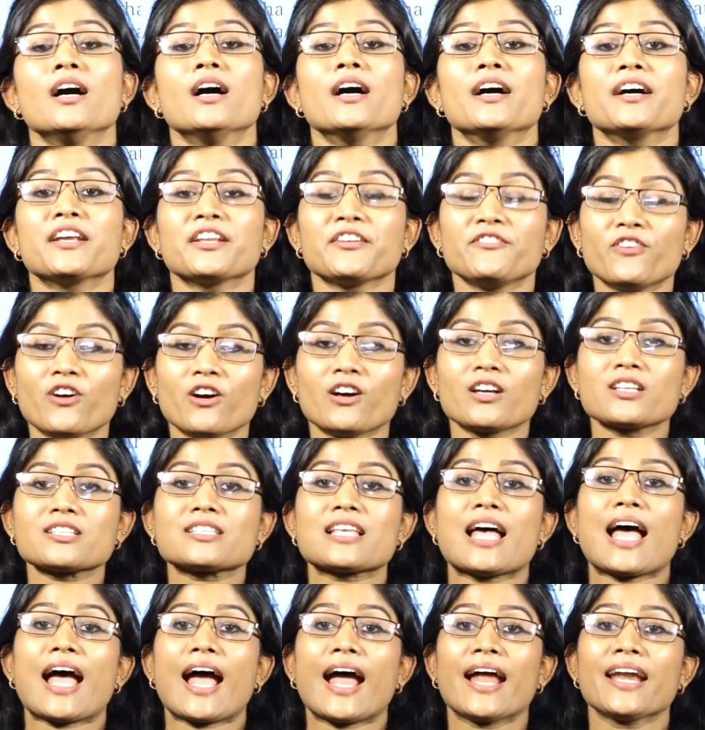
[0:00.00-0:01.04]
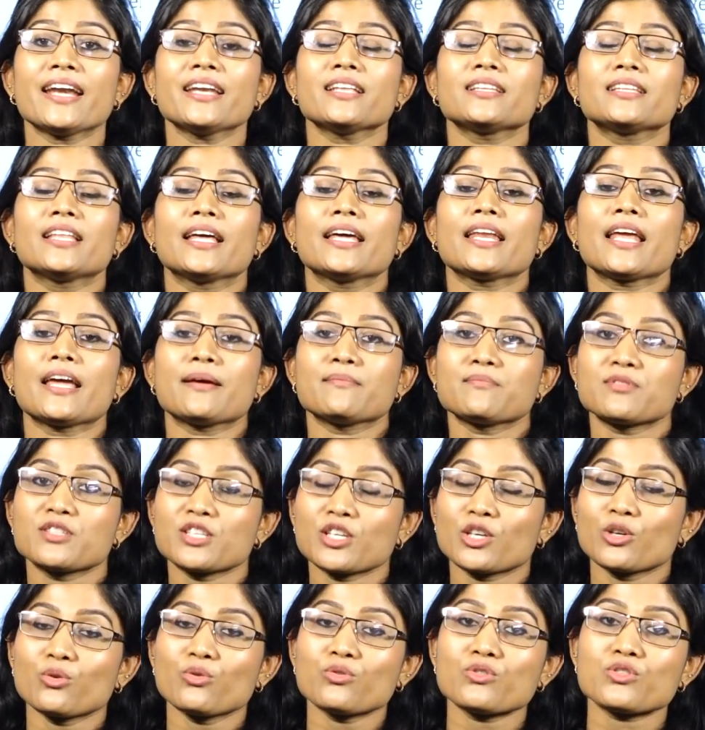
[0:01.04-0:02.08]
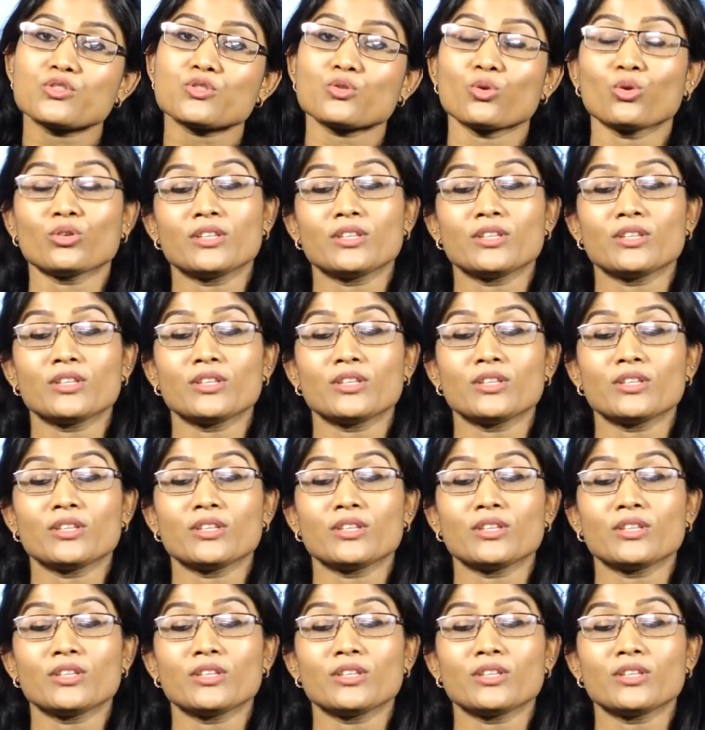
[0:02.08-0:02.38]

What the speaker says: rivers and their MCQs so